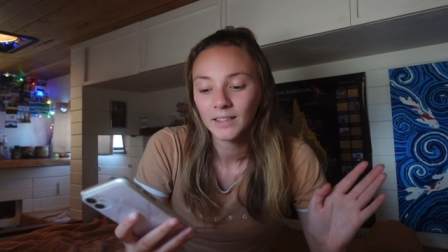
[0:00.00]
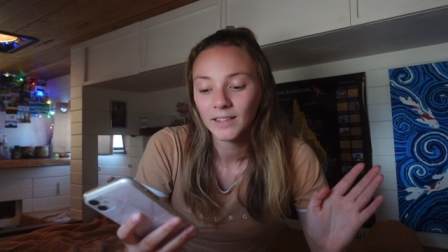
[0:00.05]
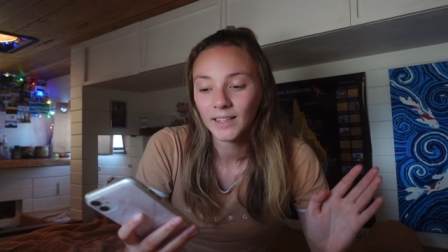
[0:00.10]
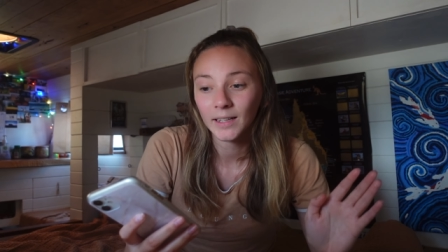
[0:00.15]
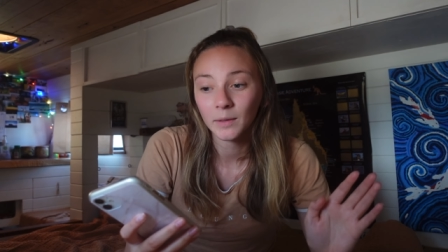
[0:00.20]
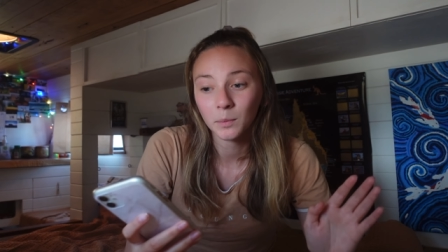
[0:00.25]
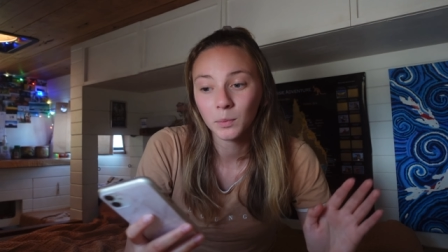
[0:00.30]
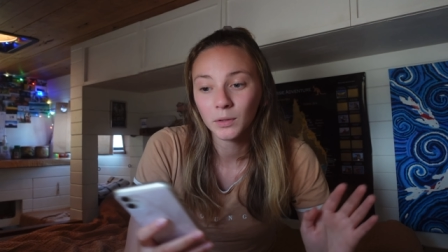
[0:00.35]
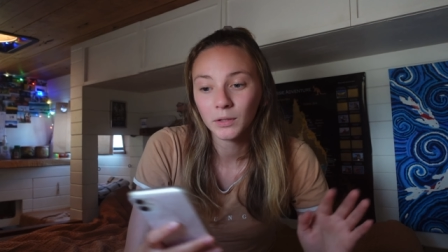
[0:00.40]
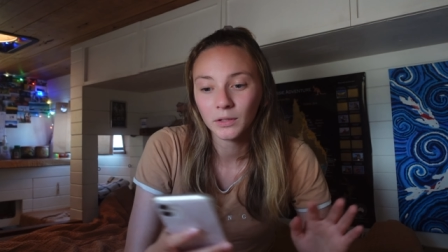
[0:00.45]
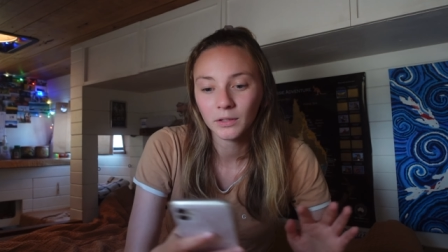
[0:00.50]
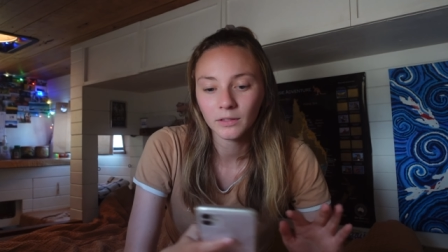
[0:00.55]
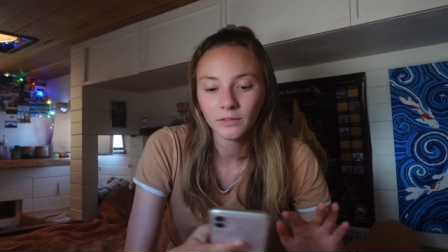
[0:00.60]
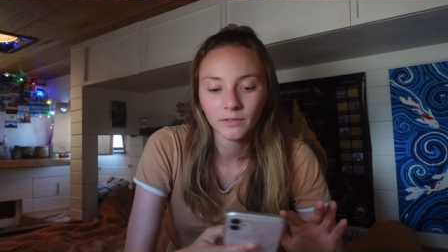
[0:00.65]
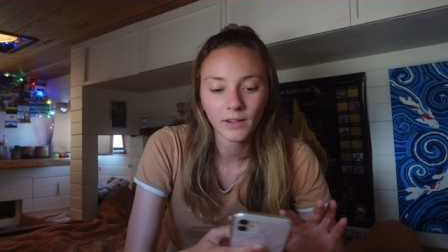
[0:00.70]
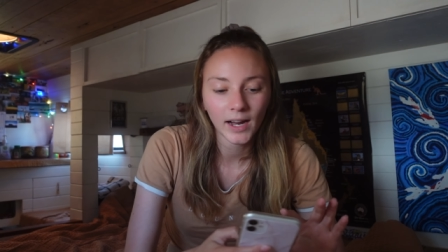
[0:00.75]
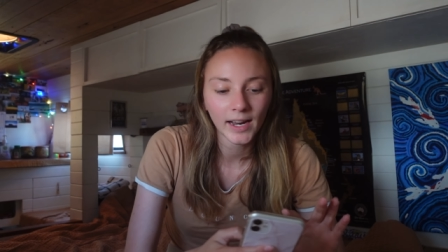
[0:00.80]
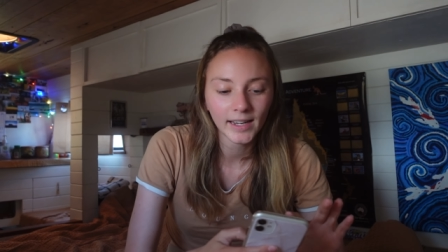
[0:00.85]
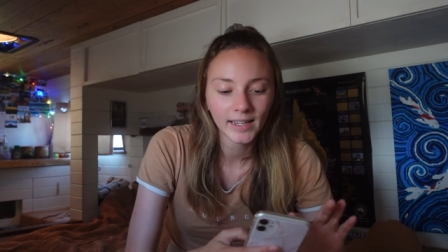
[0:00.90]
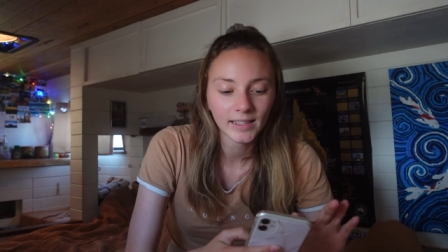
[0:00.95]
like put your
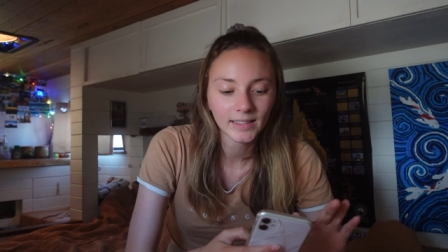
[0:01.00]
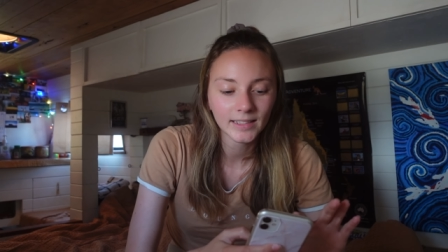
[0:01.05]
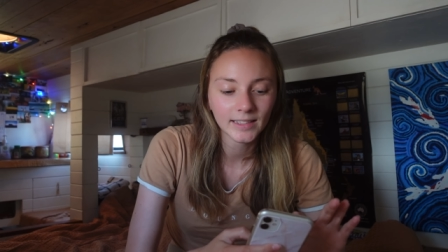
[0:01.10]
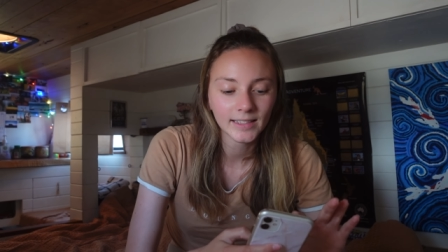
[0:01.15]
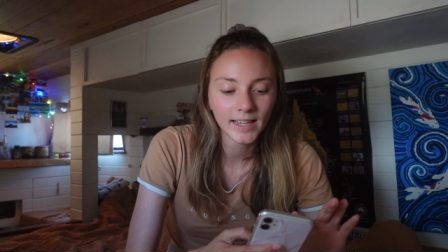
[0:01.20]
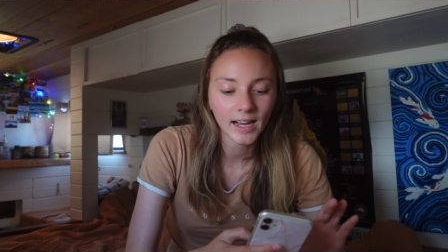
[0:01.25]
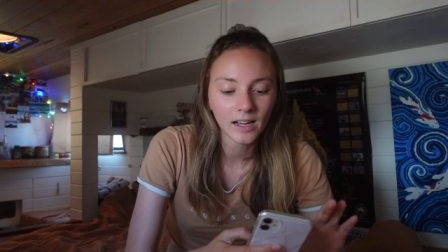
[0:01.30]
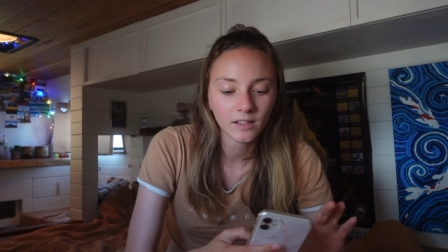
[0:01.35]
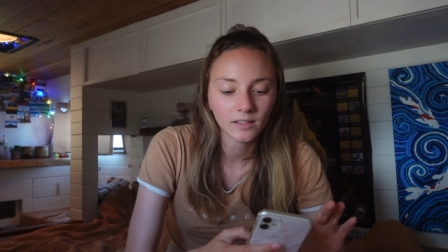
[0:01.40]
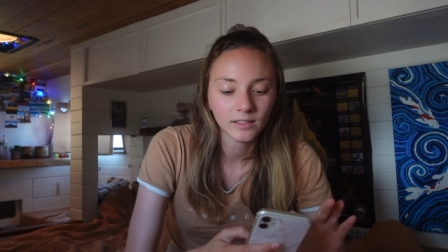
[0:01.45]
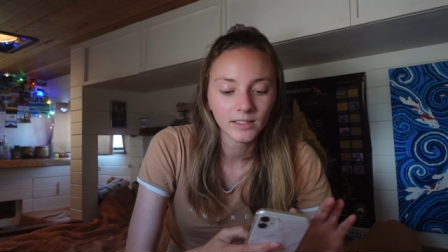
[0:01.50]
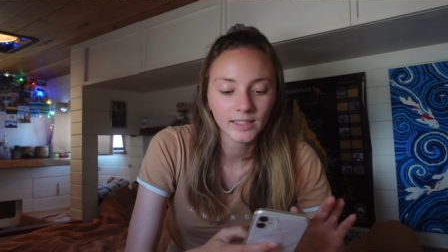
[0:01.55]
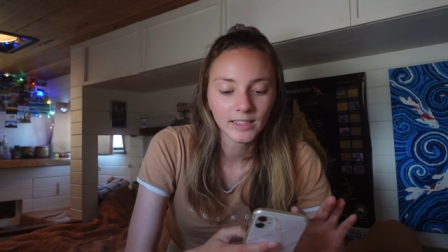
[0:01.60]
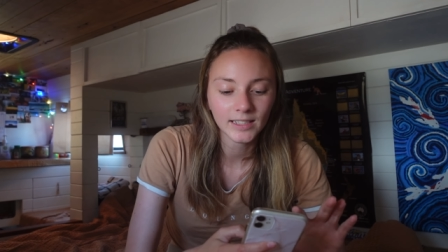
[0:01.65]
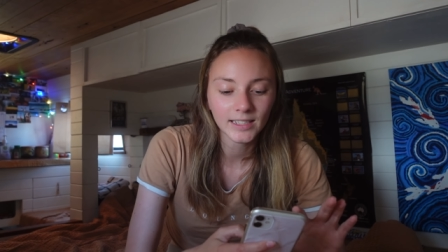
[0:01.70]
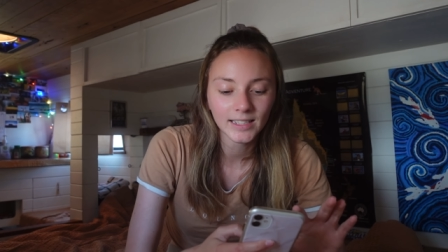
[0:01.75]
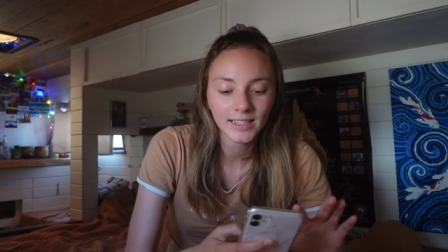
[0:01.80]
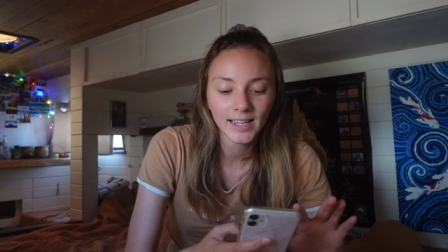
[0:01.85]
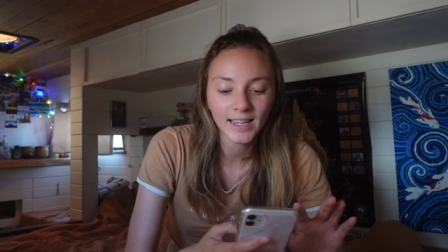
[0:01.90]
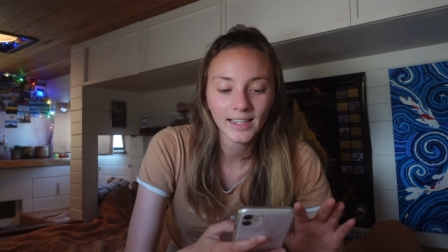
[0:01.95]
finances out on the
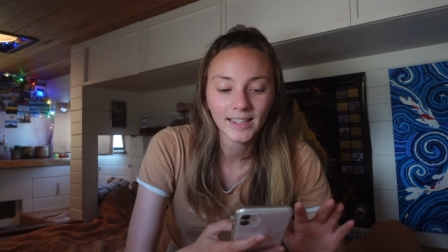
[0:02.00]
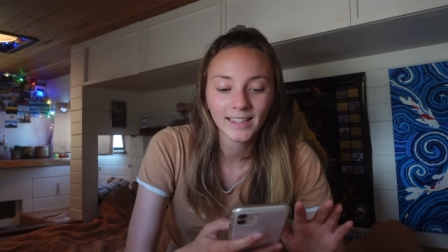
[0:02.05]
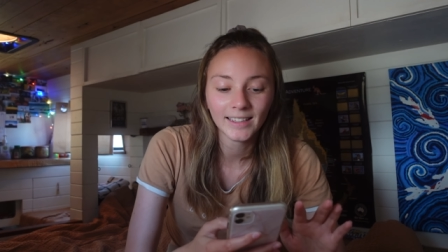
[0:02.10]
internet.